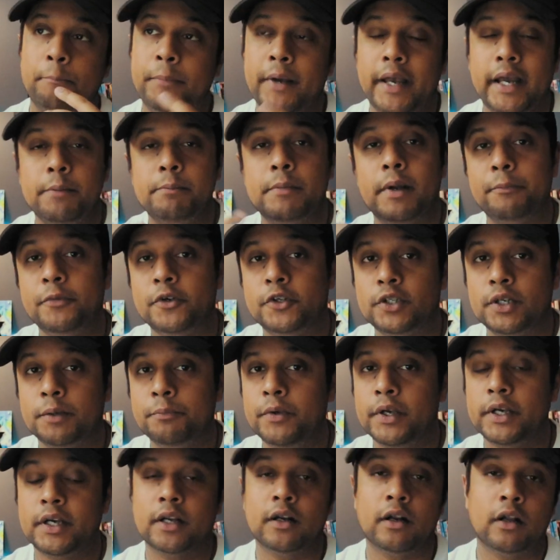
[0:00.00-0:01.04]
paid
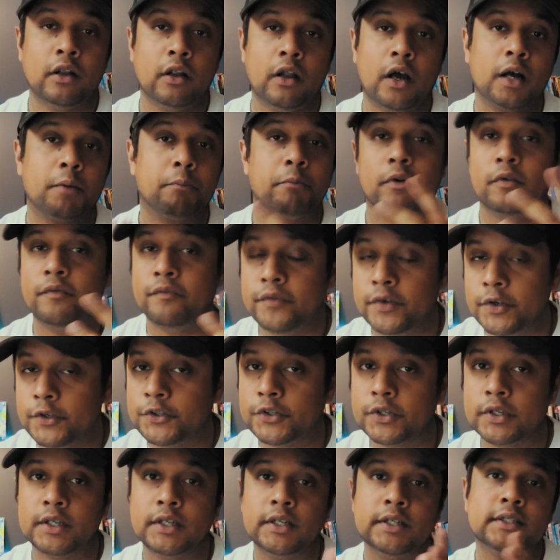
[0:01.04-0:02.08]
membership, you can unlock more
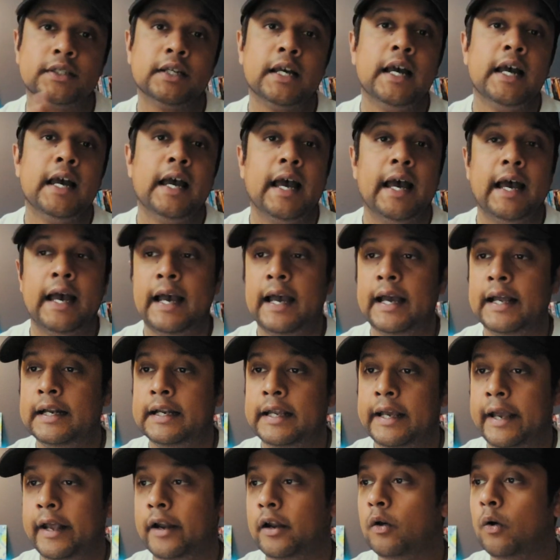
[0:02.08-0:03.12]
features,
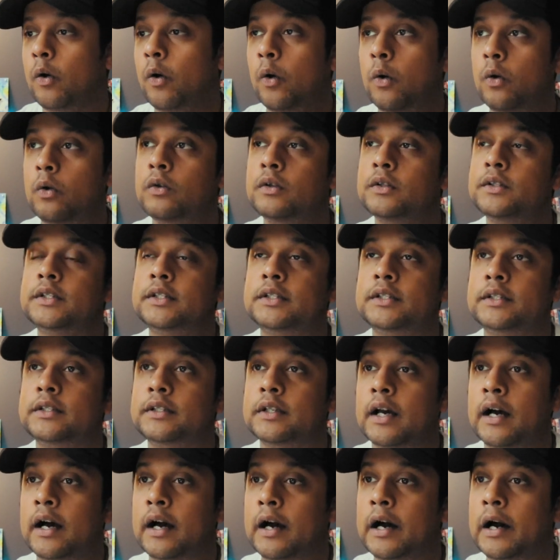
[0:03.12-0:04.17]
and it
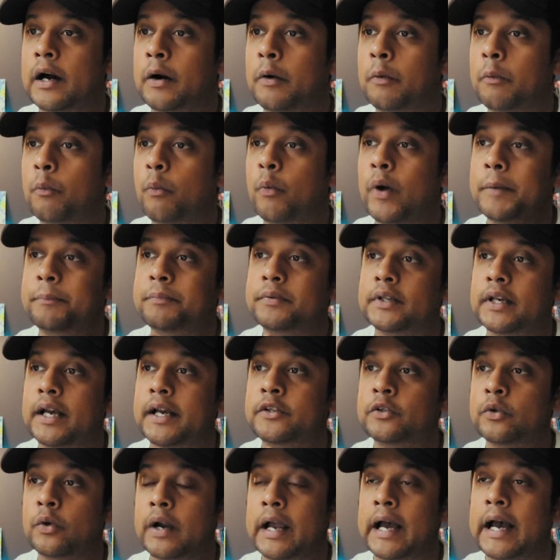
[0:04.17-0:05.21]
holds
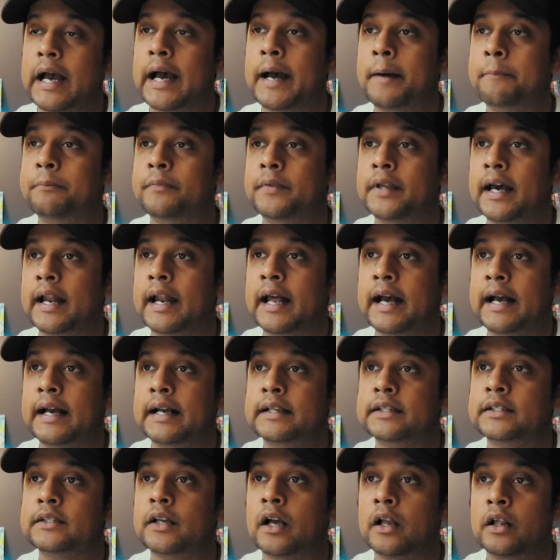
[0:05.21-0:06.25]
websites or app that
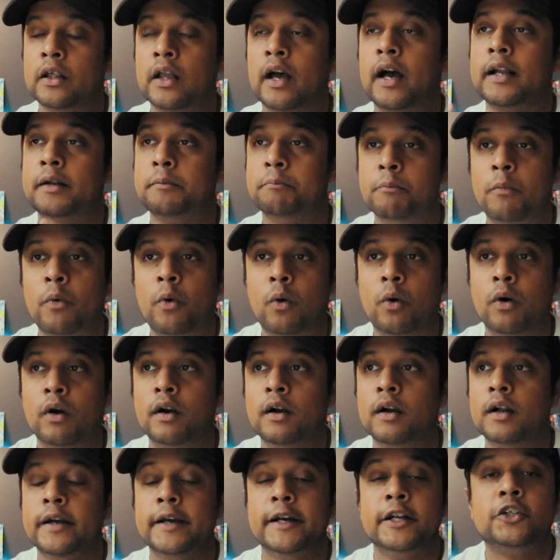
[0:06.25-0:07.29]
has a lot
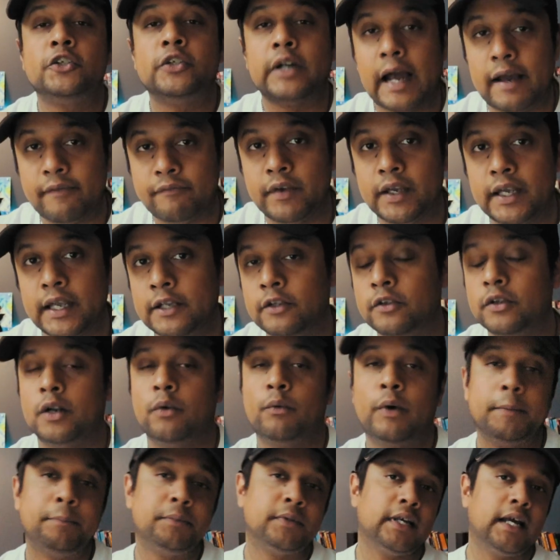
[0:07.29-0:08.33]
more traffic into the
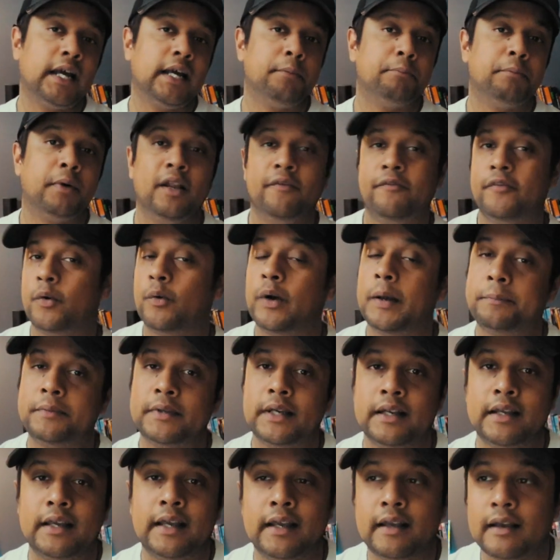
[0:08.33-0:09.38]
website. But if your
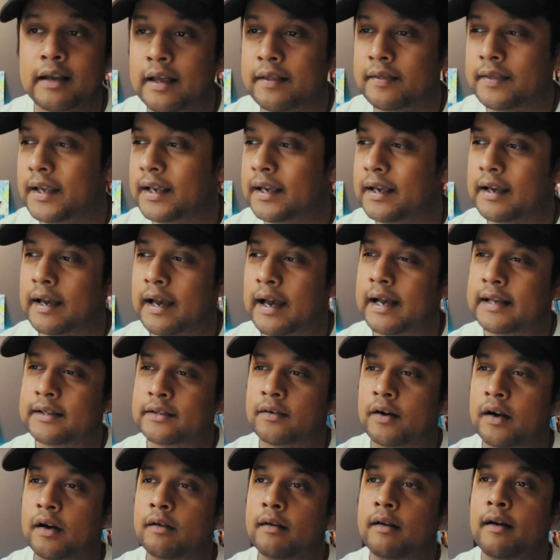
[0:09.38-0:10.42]
website, I think, has
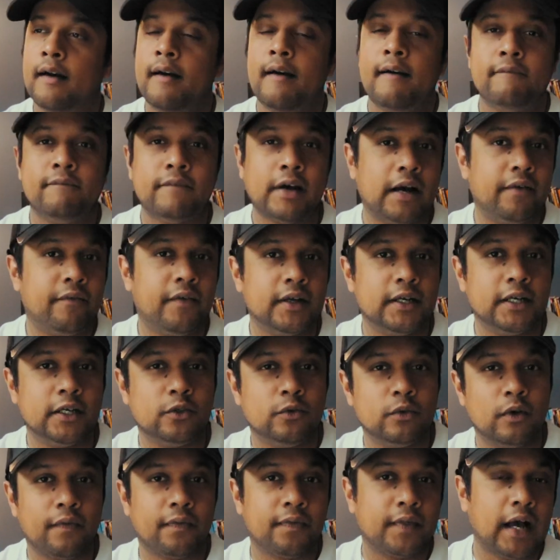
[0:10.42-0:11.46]
around 500
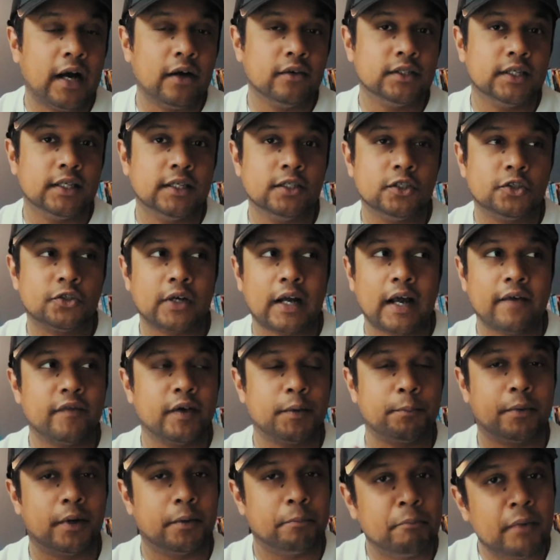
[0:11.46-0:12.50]
to 1,000
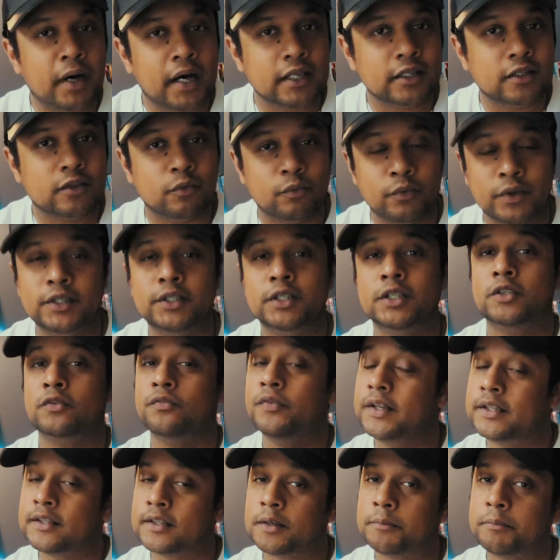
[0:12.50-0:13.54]
traffic per month, which is
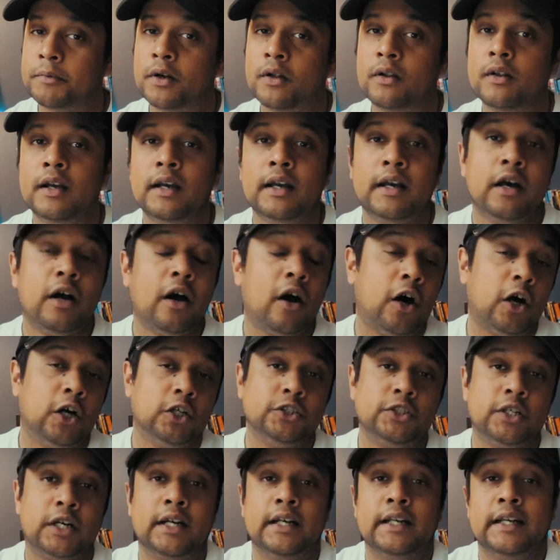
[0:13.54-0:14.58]
reasonable,
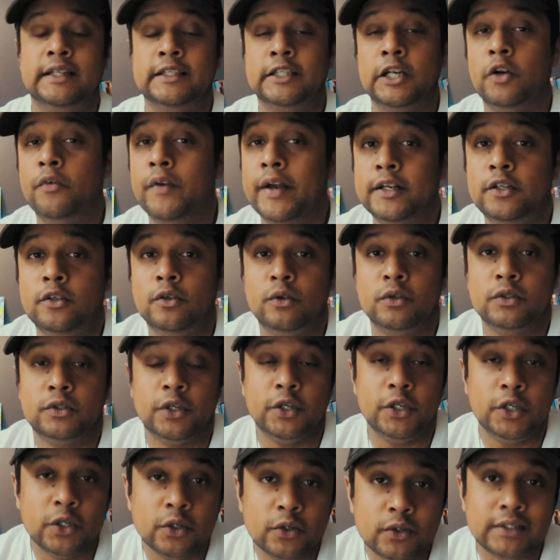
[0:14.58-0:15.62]
Hotjar is a great tool to
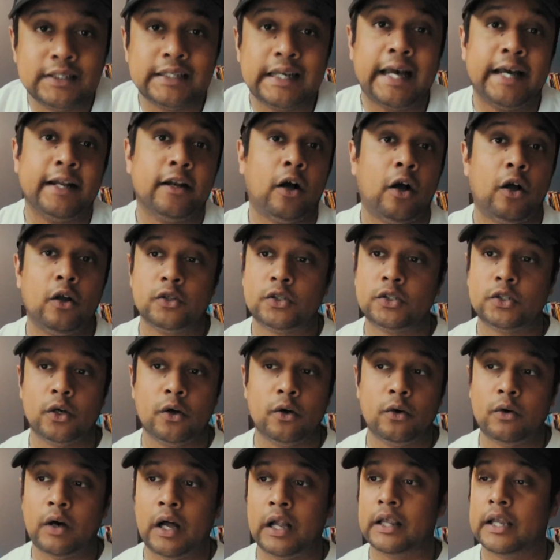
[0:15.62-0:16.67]
use. And
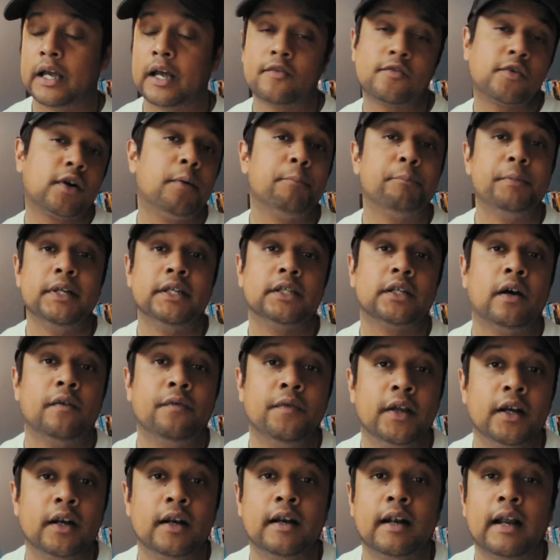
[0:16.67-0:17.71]
also a lot of companies out
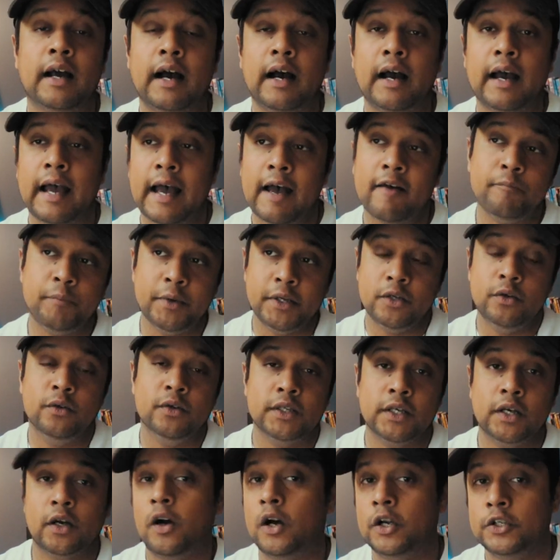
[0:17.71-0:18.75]
there have been
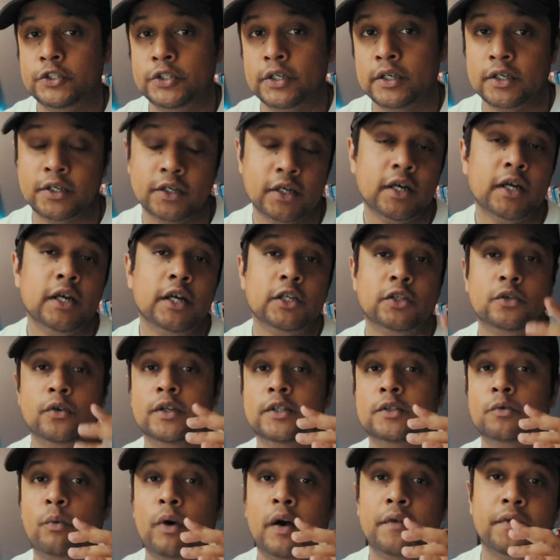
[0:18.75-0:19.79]
using Hotjar. So
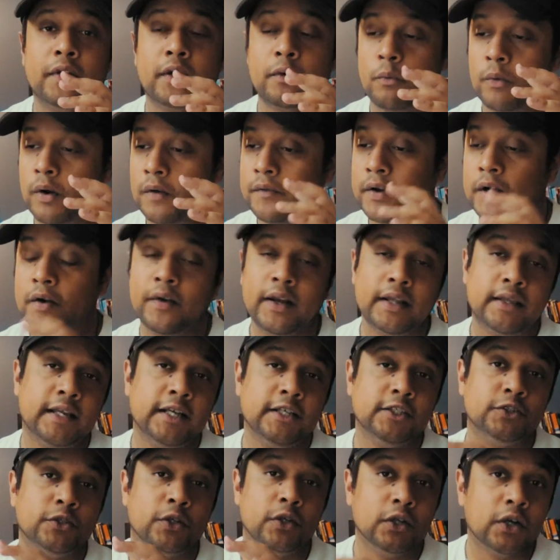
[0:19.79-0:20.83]
it's one of the great
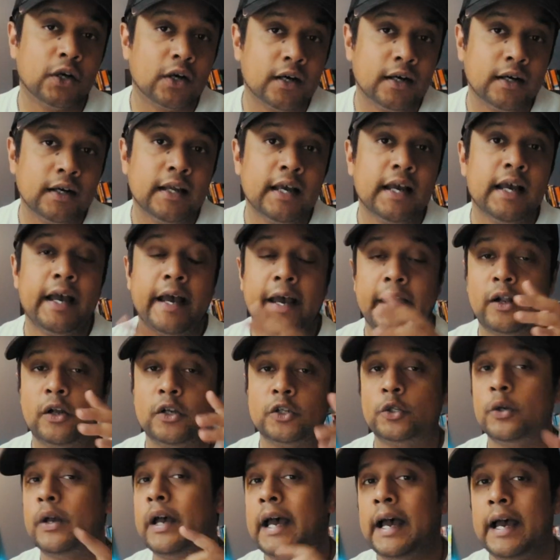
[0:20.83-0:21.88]
things to learn and
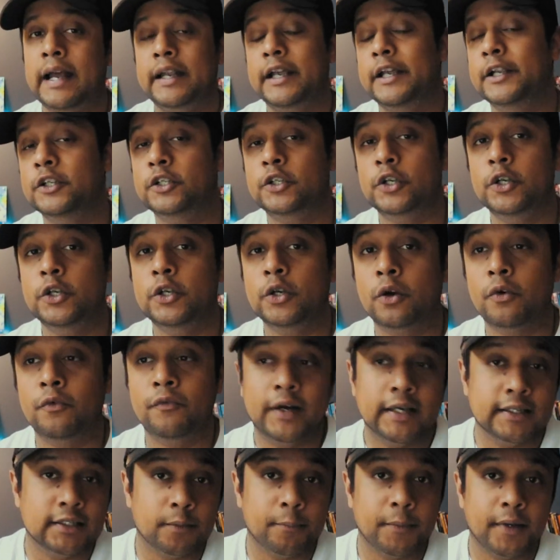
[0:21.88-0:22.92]
also add into your
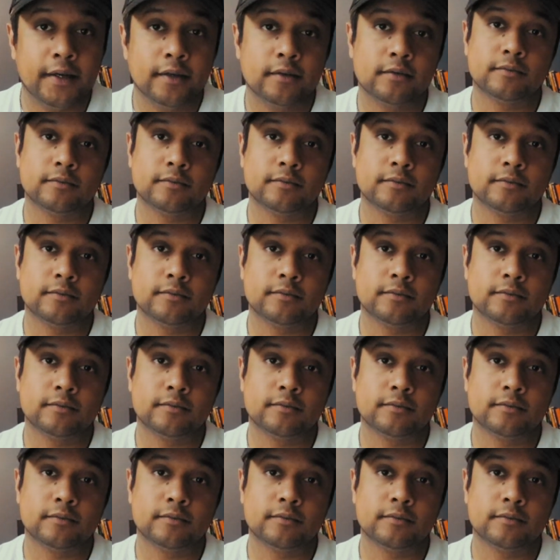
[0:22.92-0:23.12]
resume.